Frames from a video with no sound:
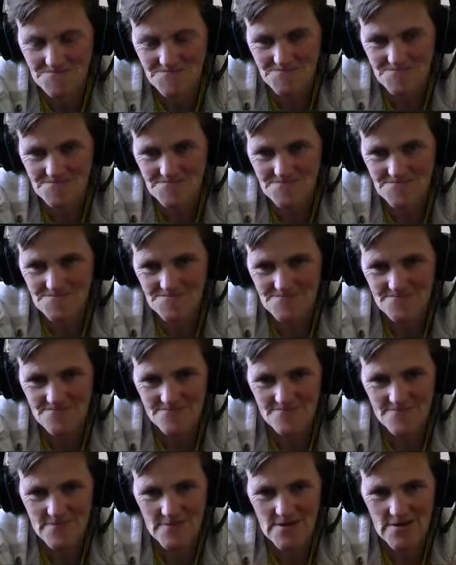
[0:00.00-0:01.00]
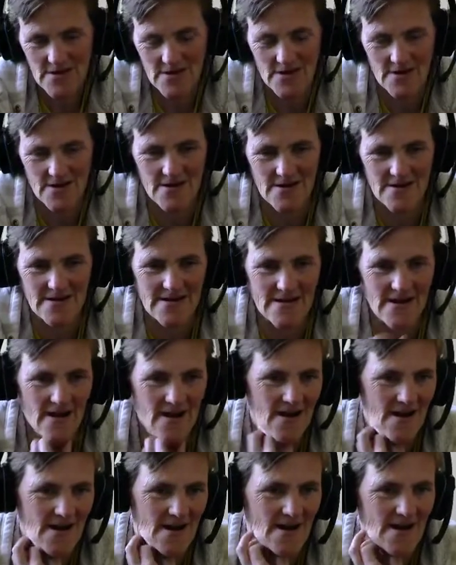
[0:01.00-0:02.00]
go. Good
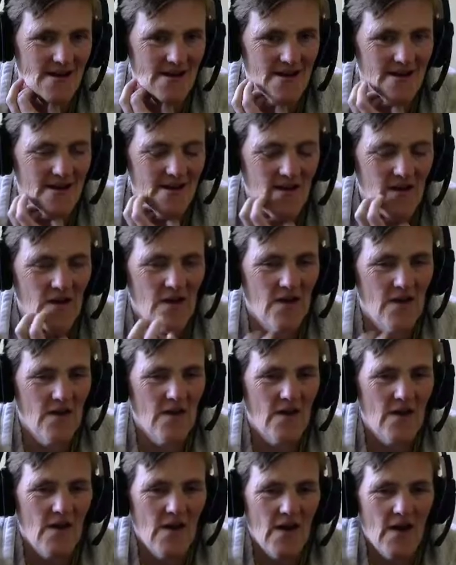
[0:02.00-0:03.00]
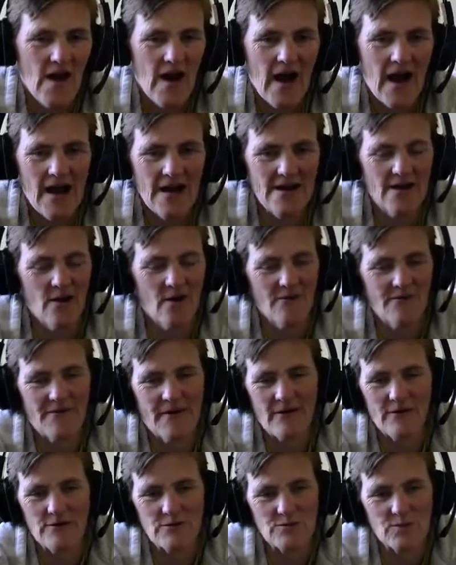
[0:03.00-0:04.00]
God. Go I know if
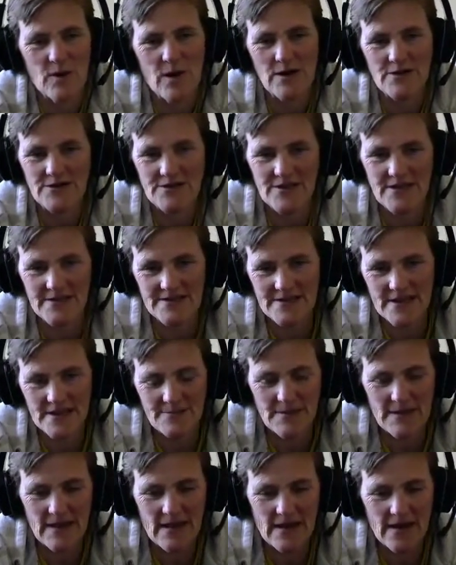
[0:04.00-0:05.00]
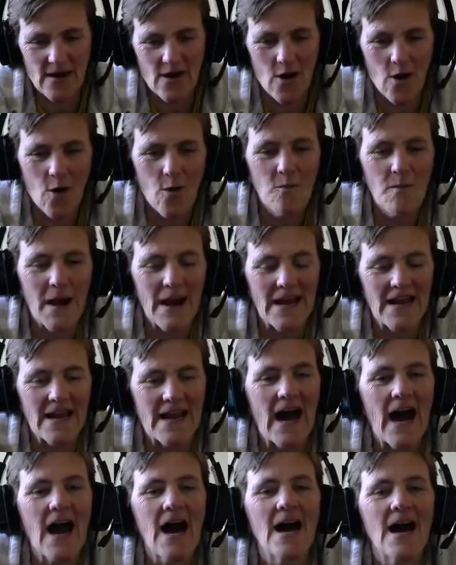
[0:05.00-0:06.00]
I was watching this, I'd be like, oh my
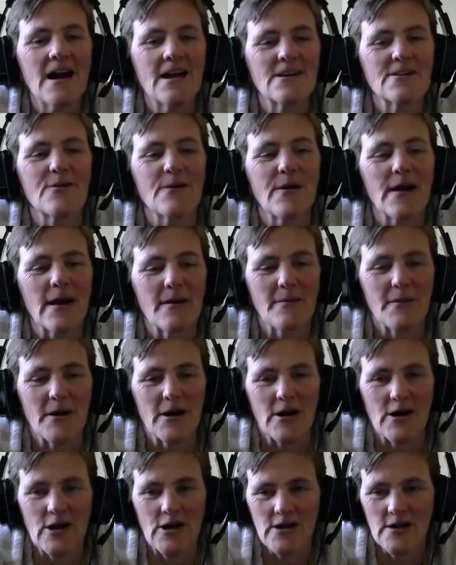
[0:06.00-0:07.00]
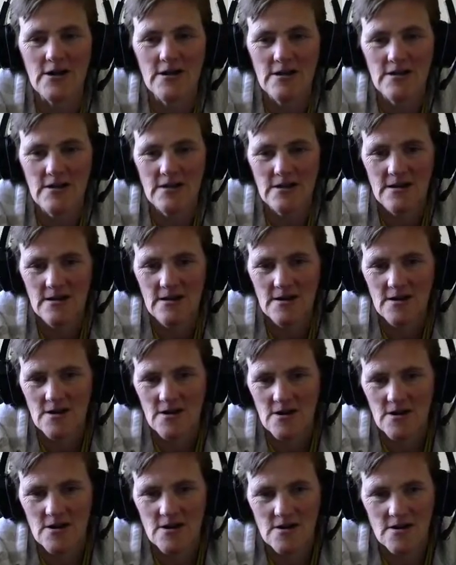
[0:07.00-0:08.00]
God, Grandma.
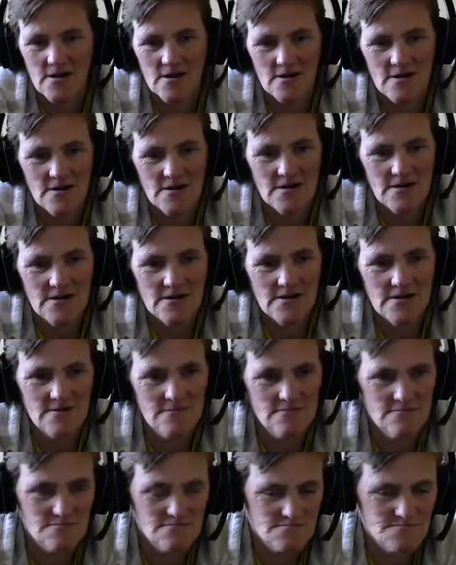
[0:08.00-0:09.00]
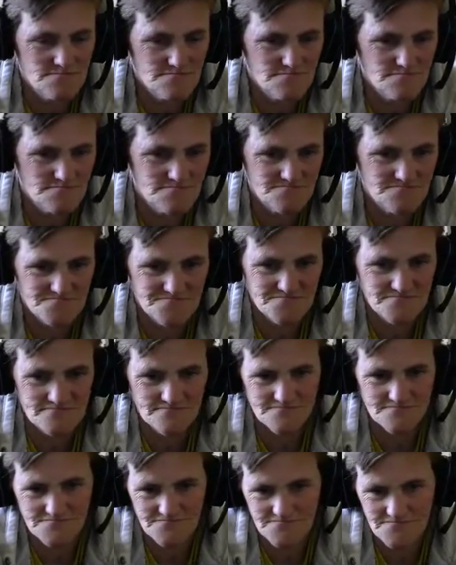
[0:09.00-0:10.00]
Uh, all
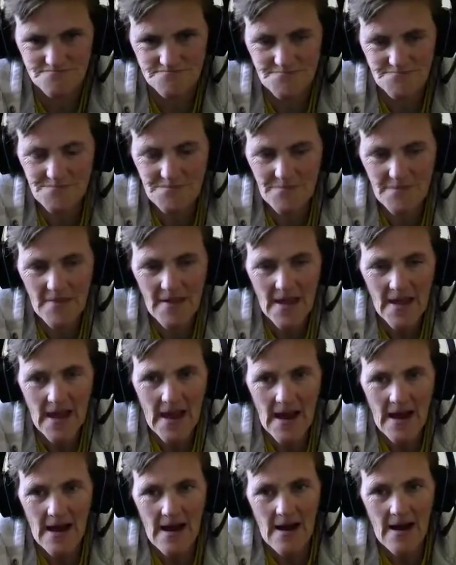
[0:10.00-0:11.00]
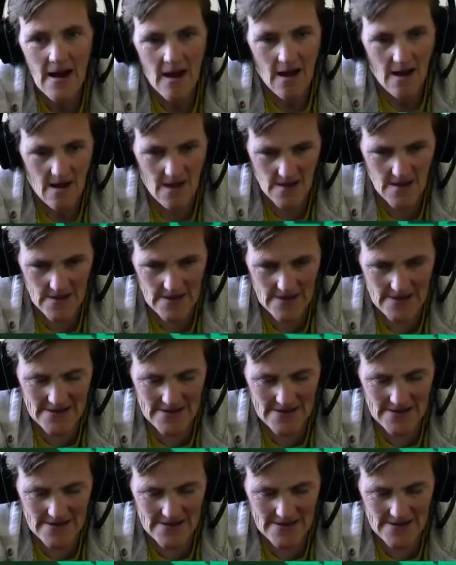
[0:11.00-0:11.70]
right, let's sign in.